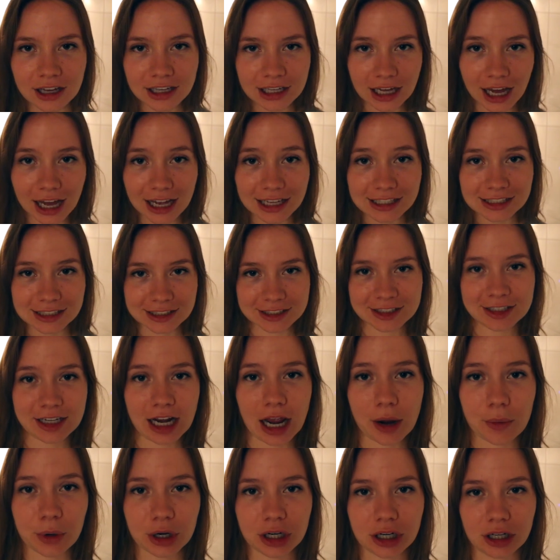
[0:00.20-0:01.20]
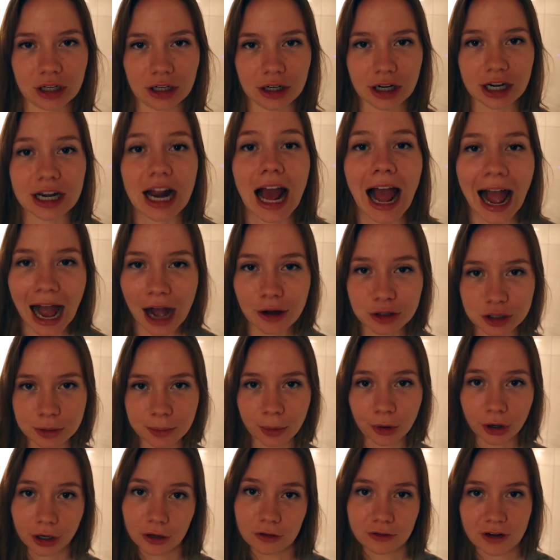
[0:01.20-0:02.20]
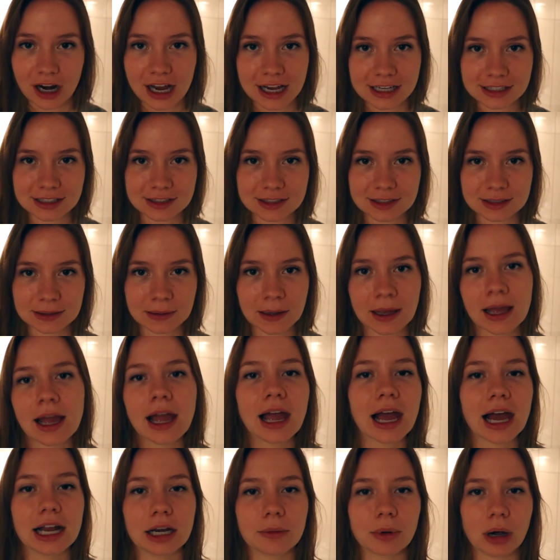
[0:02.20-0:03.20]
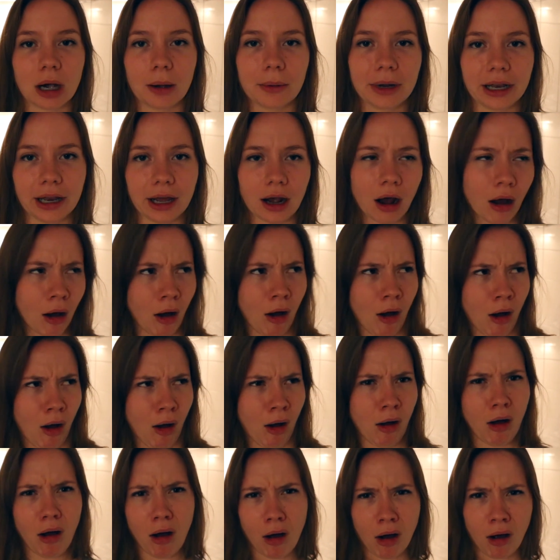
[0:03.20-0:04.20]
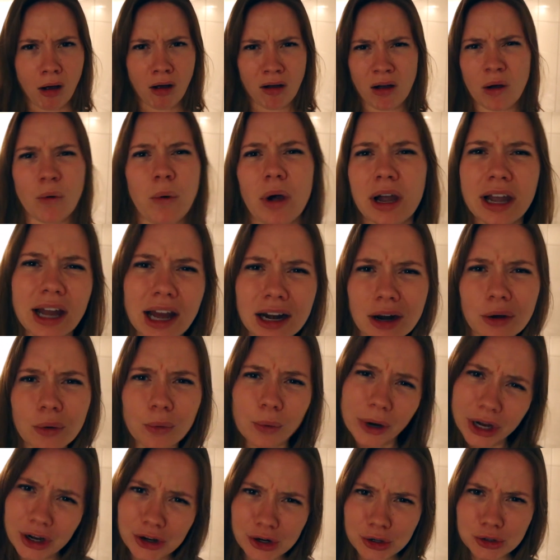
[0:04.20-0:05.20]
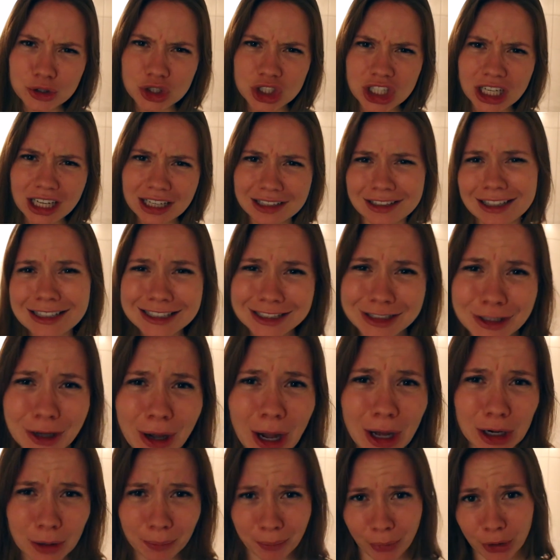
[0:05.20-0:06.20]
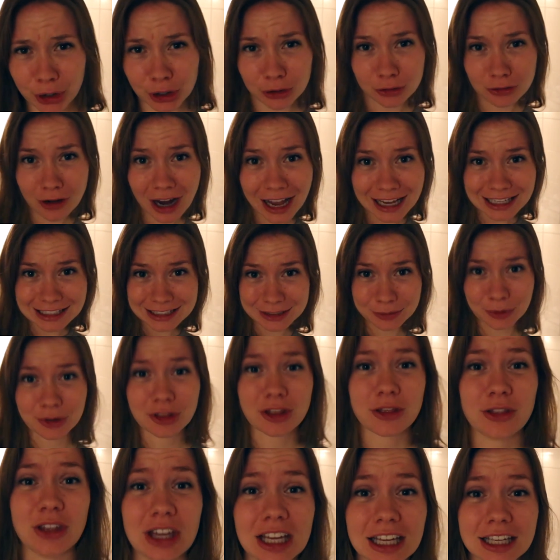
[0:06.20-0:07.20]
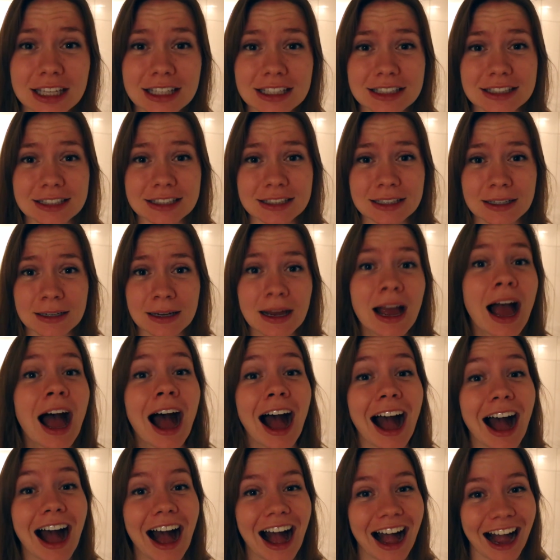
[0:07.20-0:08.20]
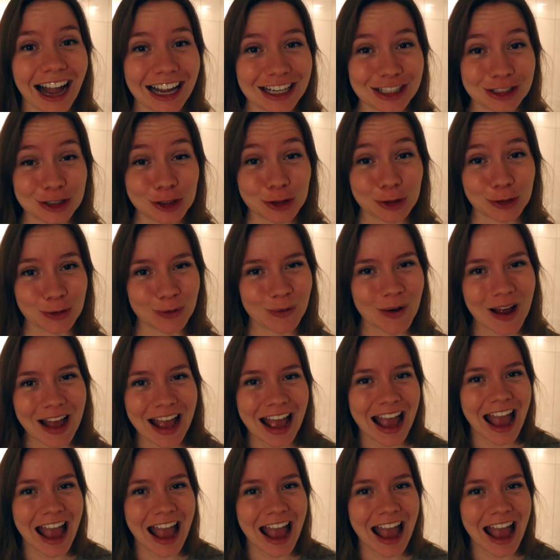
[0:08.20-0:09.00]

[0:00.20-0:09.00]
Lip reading: Guys, today we're gonna learn how to boil rice. And you're probably like, huh, what kind of weirdo chick doesn't know how to boil rice? Well, the thing is, I do.